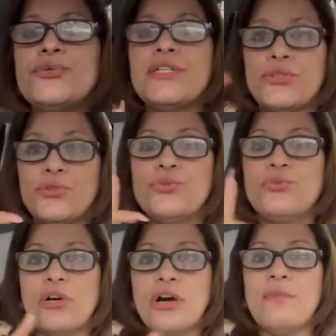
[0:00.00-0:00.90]
they do
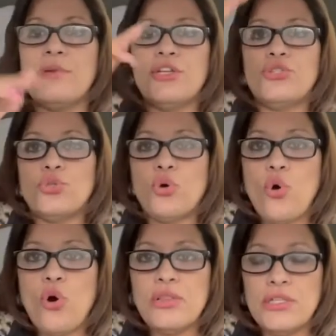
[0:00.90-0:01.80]
come in a
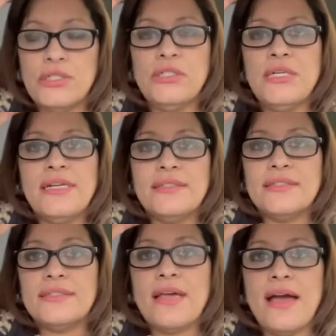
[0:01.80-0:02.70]
taller
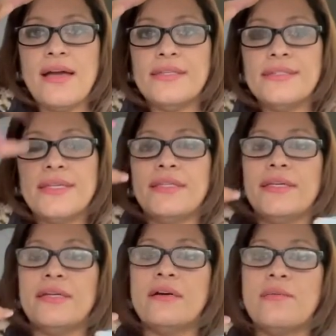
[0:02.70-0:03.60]
size and
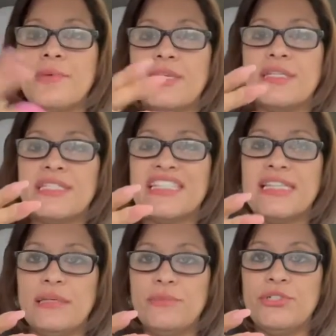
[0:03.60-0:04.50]
they come in a
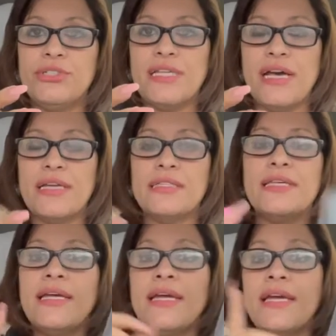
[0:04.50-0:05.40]
slimmer size
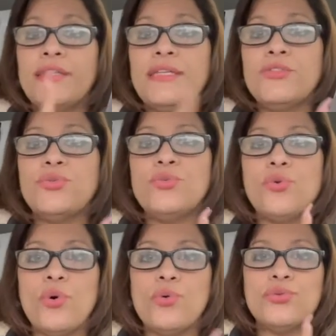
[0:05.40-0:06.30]
and they
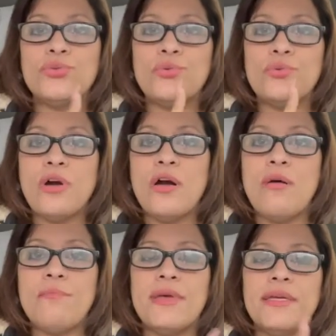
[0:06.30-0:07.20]
do also
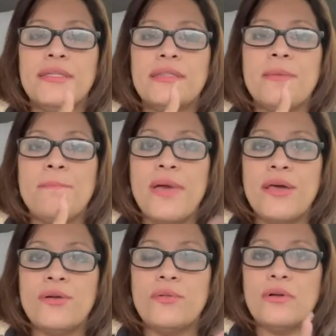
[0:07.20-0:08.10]
come in the
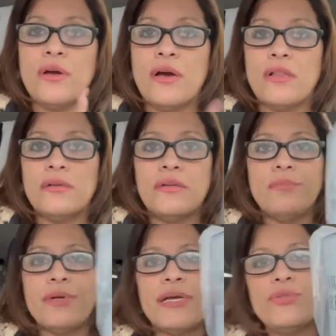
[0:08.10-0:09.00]
metal color
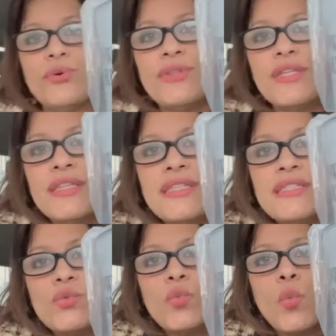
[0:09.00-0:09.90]
but I thought that
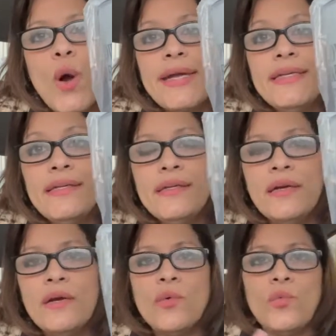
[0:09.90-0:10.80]
this white
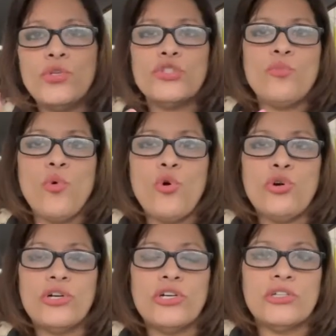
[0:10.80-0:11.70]
was
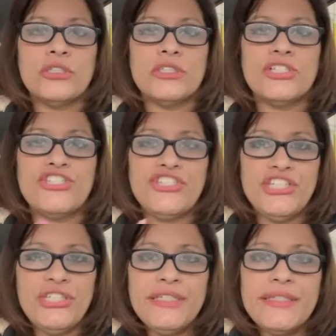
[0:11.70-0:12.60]
more
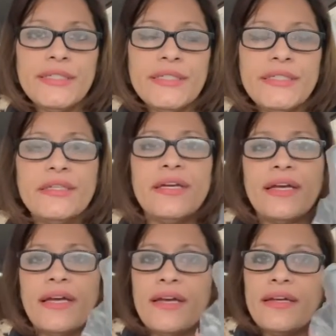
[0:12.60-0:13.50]
chic
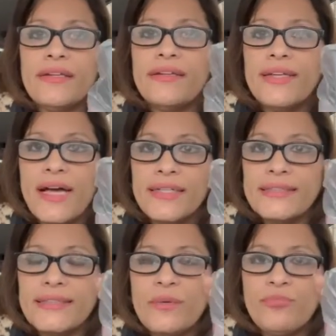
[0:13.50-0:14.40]
and
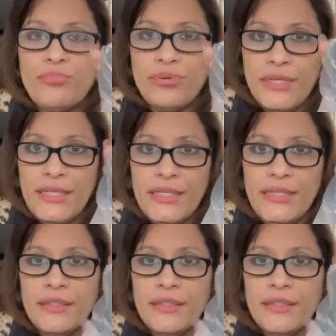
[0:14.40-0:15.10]
nice and pretty